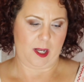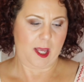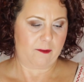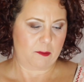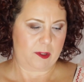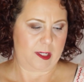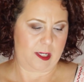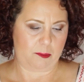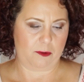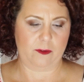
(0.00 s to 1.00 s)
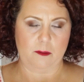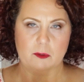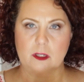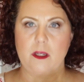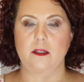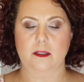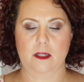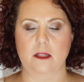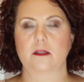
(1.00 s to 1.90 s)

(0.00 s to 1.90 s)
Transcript: I haven't put any perfume on yet today,